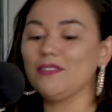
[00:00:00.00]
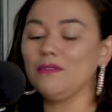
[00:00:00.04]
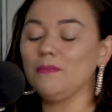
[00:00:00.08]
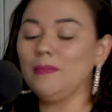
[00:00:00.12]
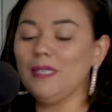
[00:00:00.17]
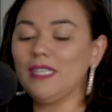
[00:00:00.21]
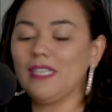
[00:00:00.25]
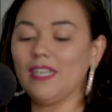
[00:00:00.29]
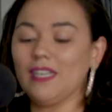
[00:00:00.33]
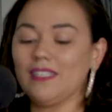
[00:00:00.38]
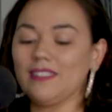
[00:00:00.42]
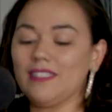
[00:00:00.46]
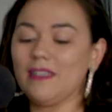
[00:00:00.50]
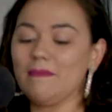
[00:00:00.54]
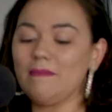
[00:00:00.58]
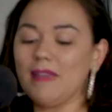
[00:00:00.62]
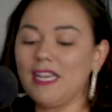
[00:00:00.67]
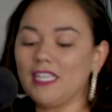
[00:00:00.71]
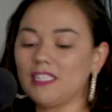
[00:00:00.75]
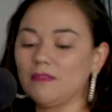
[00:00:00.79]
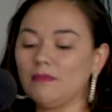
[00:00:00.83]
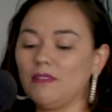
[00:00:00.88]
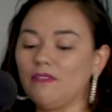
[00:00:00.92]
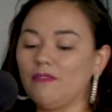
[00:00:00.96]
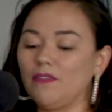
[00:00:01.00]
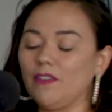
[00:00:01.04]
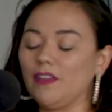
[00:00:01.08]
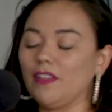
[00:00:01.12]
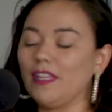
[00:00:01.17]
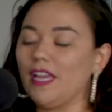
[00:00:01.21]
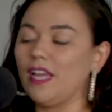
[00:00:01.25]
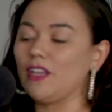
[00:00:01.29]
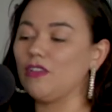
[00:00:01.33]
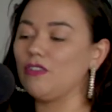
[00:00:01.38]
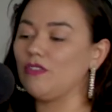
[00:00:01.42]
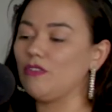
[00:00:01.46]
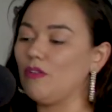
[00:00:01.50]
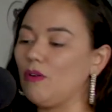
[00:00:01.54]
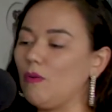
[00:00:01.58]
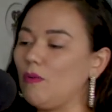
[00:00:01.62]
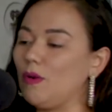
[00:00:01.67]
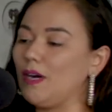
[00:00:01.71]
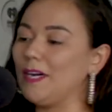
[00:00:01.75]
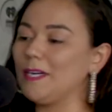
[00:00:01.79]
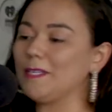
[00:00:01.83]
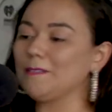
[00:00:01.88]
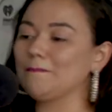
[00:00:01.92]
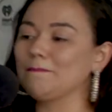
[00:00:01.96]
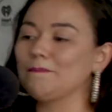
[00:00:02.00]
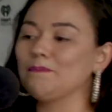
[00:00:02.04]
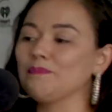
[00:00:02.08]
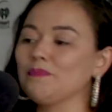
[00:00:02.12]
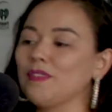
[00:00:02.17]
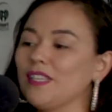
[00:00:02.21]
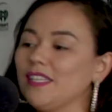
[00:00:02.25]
to, because it makes me feel like, you know what?